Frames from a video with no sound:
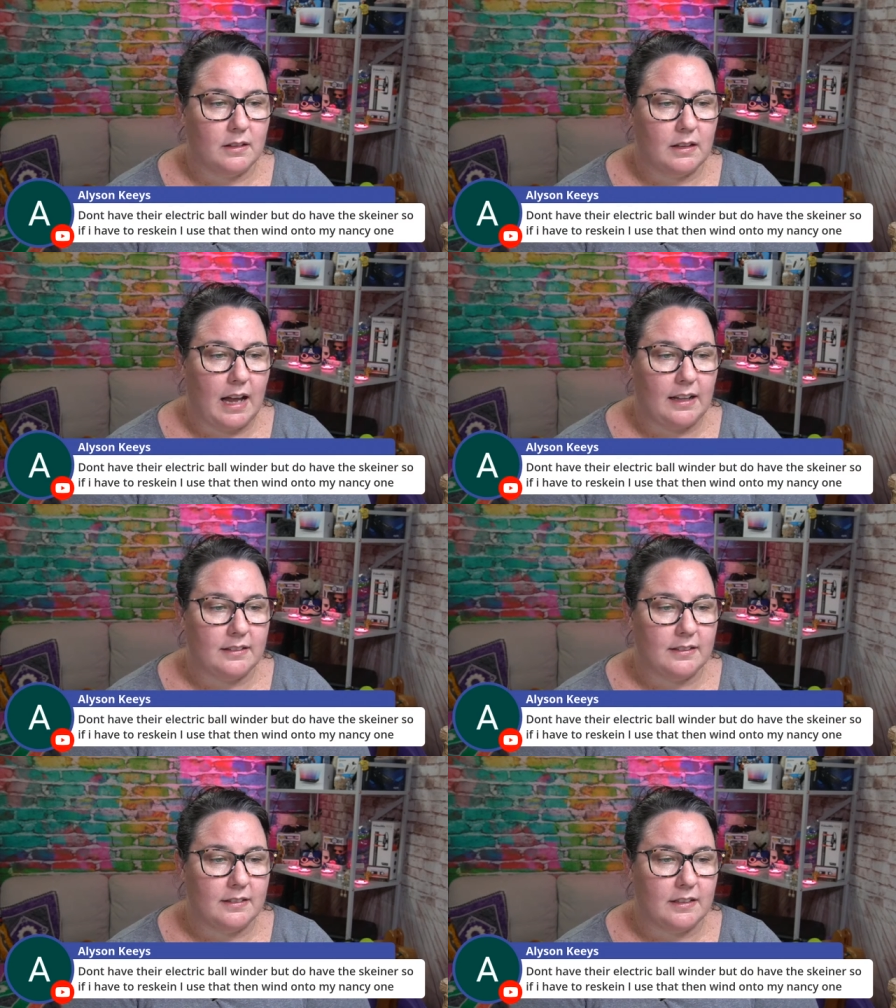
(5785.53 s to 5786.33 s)

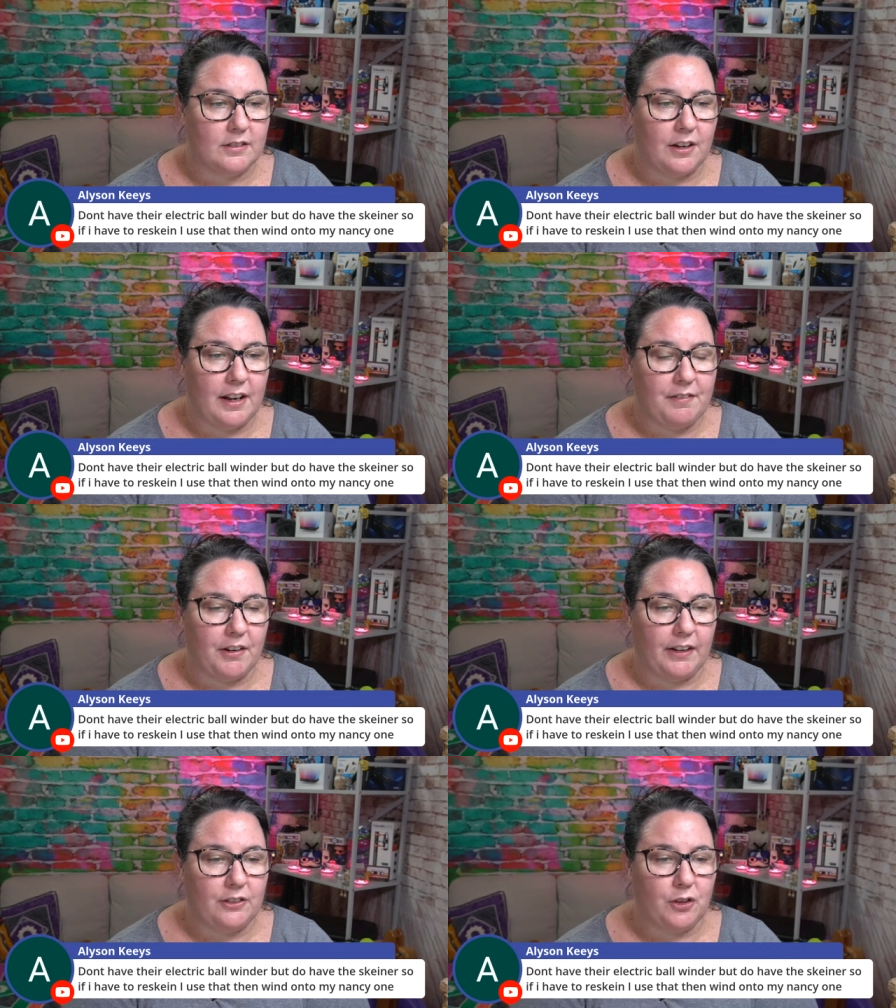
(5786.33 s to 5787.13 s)
Allison says, don't have their
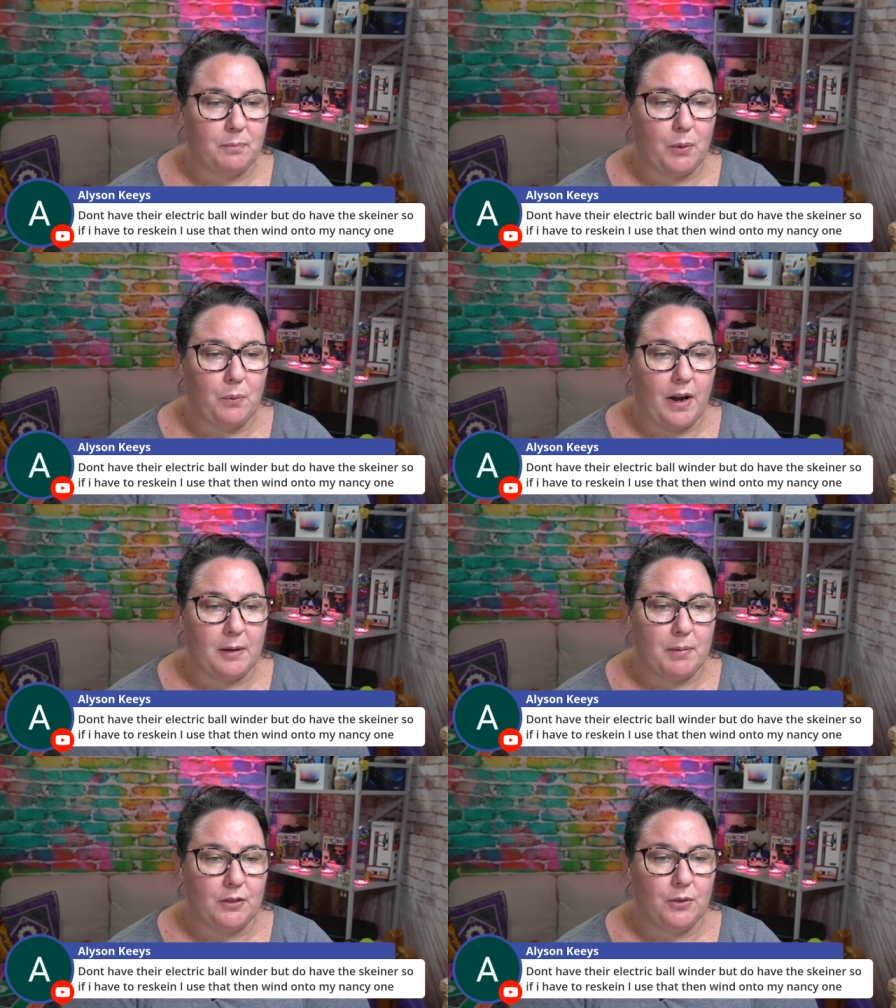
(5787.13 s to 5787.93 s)
electric ball winder,
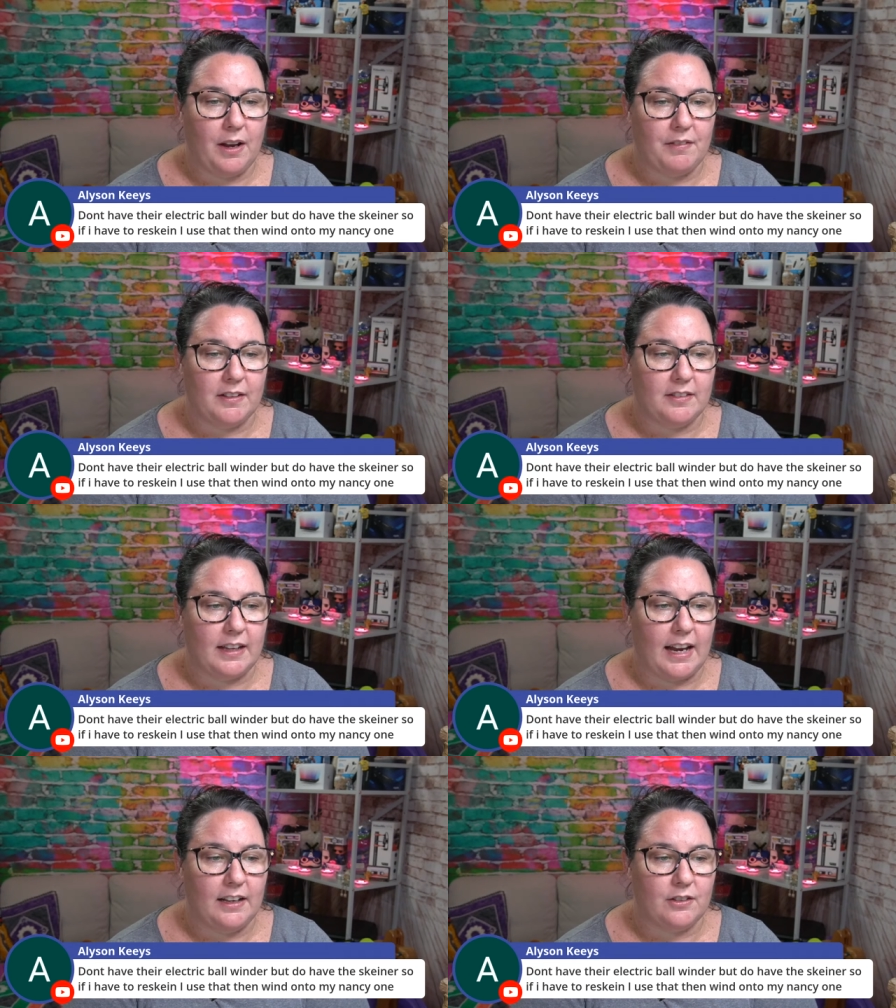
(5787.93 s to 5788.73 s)
but do have their
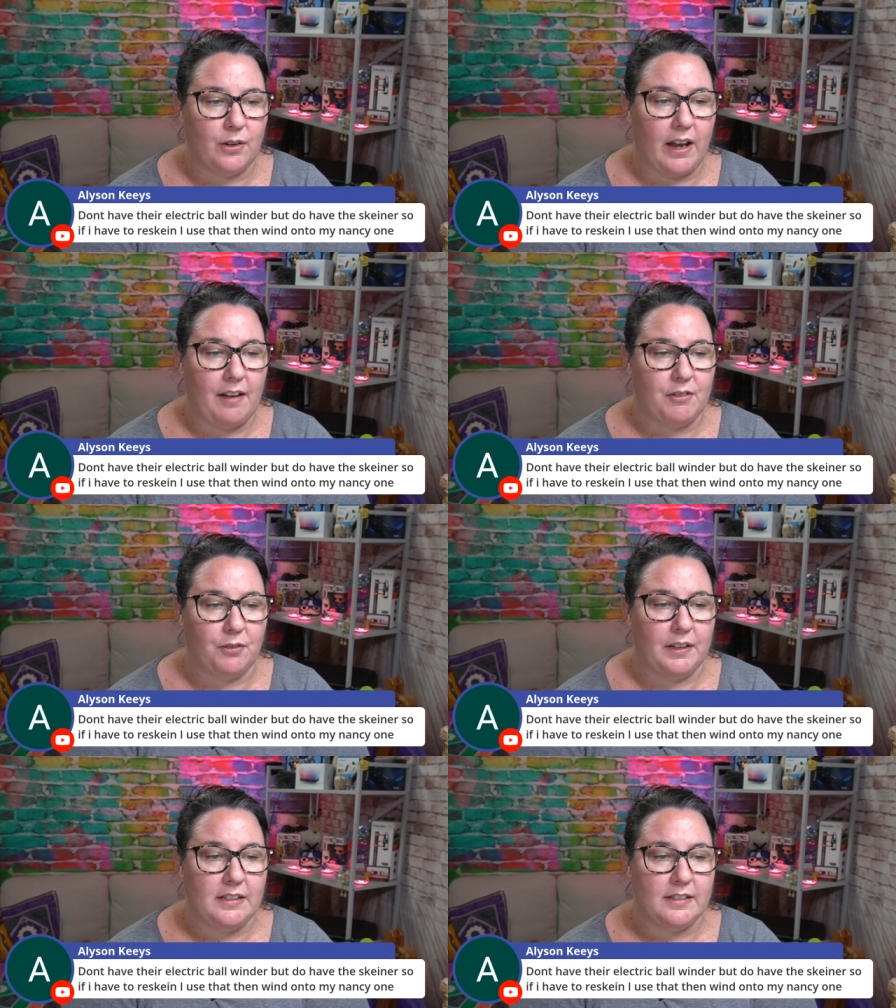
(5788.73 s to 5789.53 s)
skeiner. So I have to
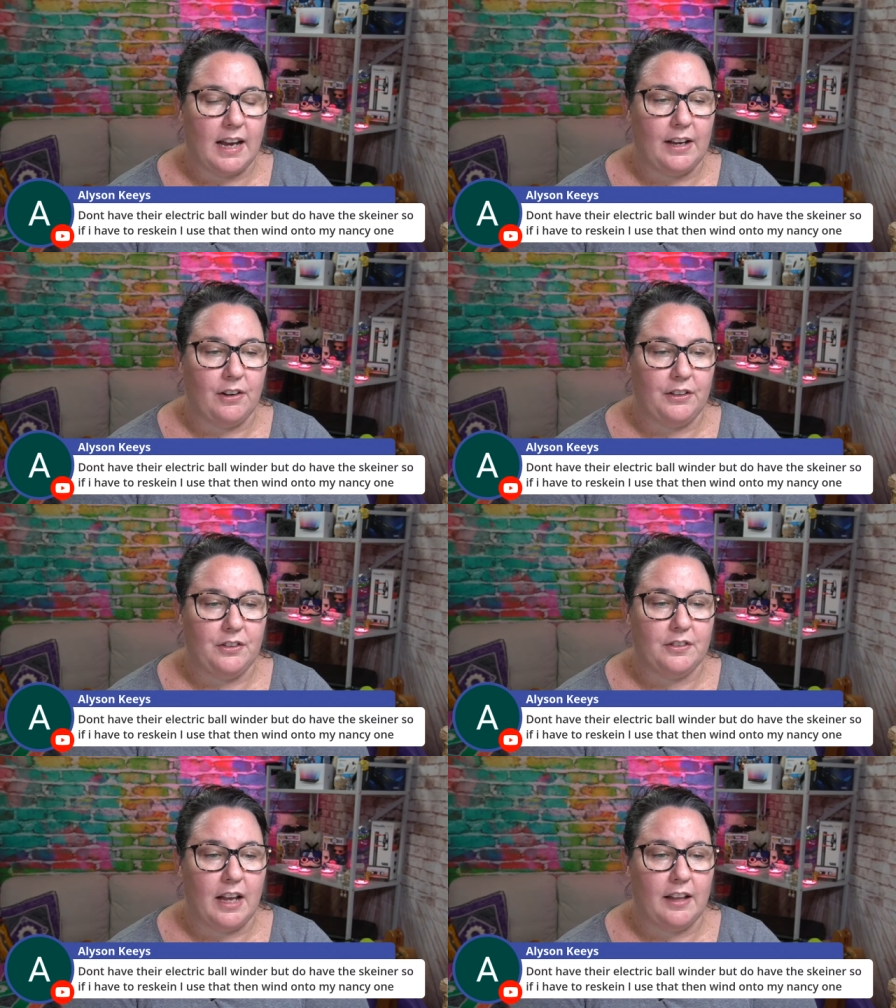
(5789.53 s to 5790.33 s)
rescan. I
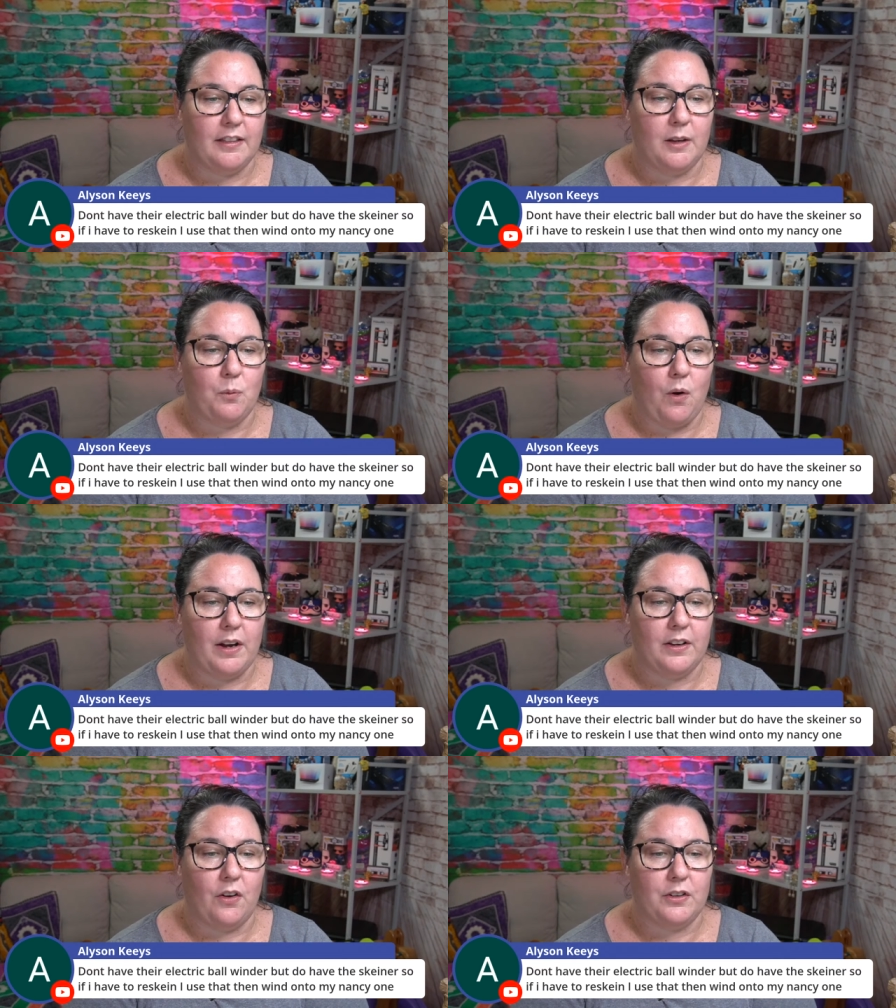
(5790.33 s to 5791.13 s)
use that and then wind
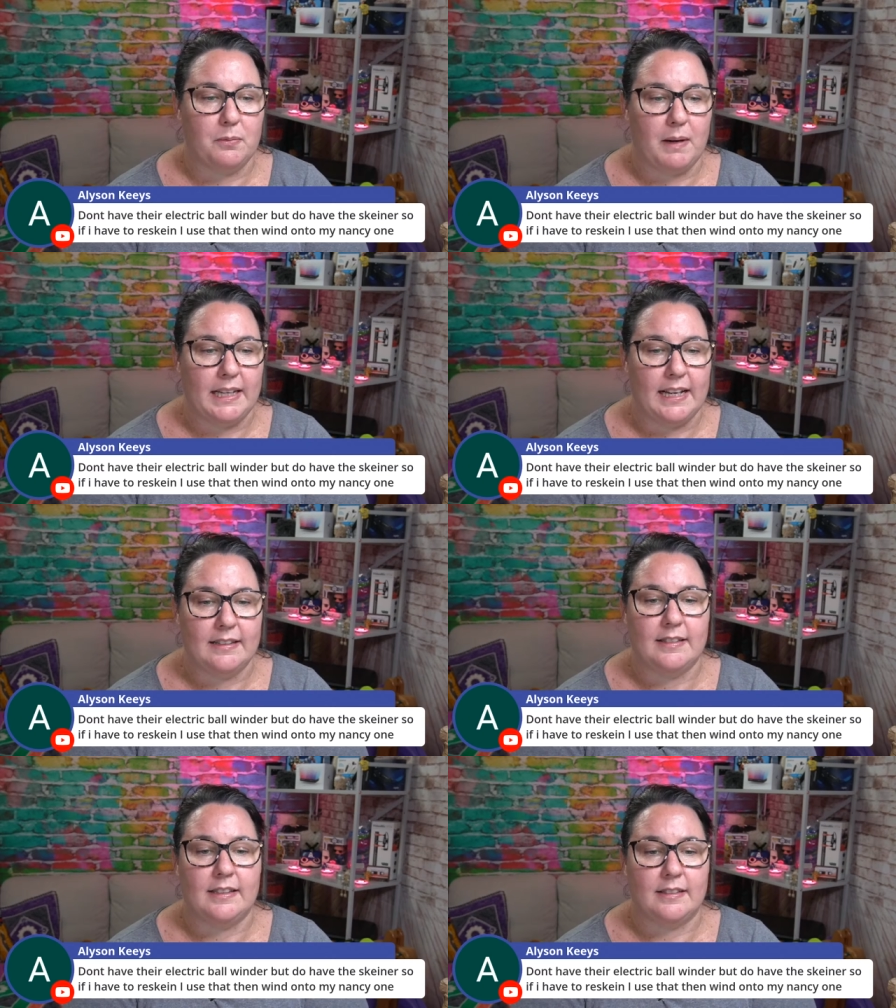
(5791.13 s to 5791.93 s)
it onto my
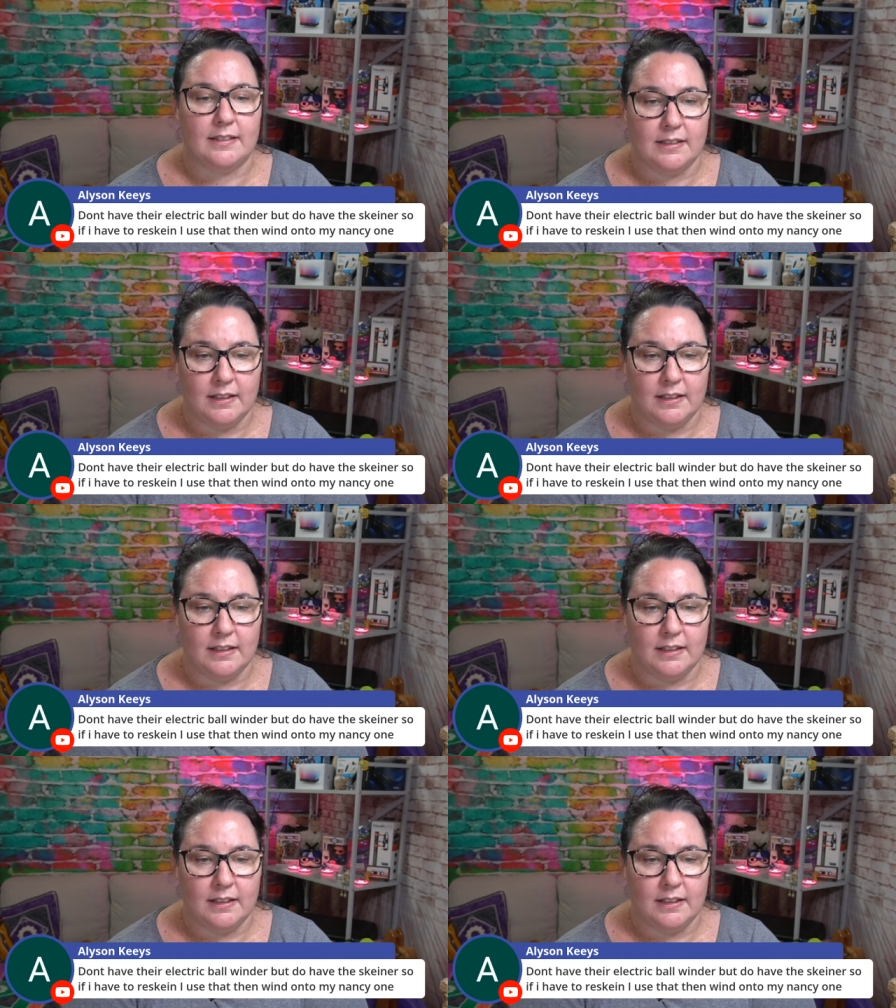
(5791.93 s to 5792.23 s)
Nancy's.